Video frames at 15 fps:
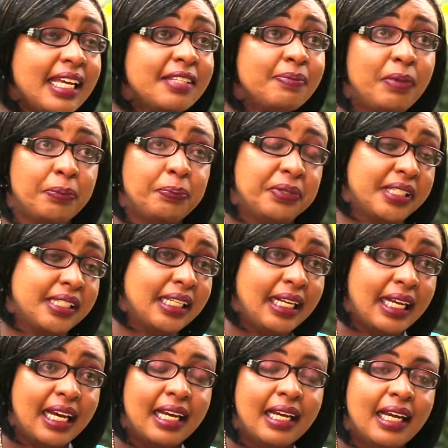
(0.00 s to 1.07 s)
asked me,
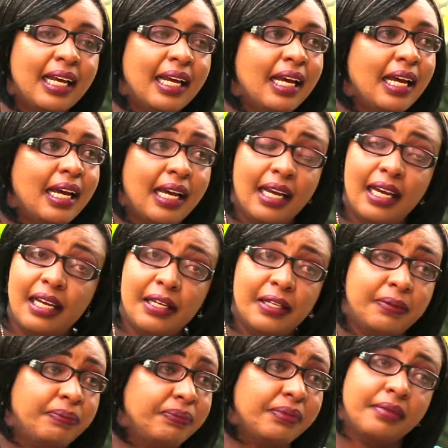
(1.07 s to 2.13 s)
Priscilla,
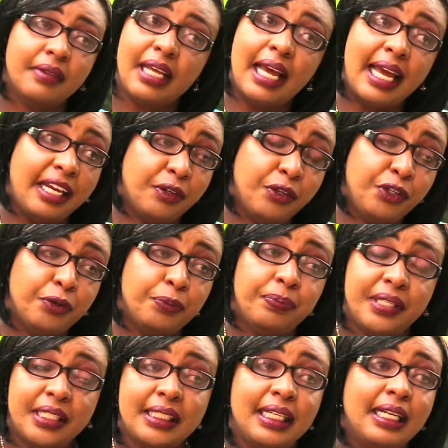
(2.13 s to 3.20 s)
I know you're
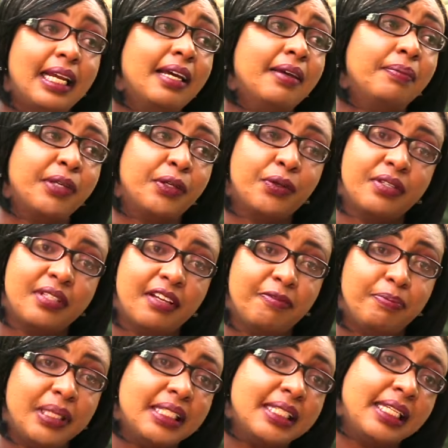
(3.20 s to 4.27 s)
Priscilla because
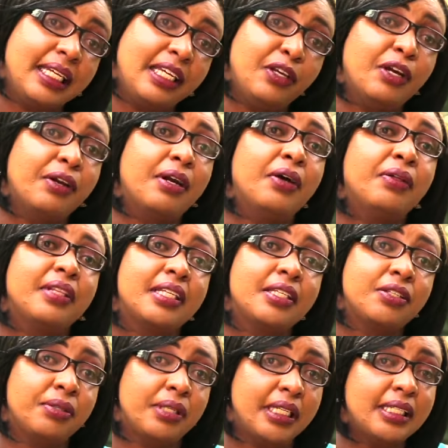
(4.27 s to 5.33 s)
I've been seeing you around the
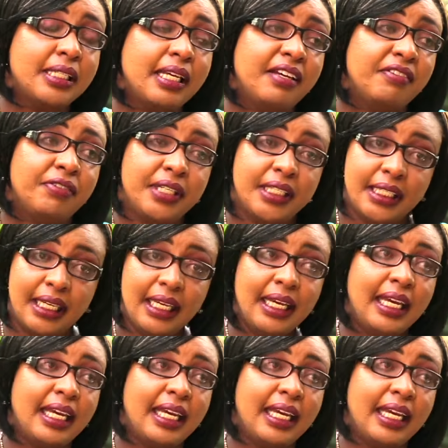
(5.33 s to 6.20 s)
street every day,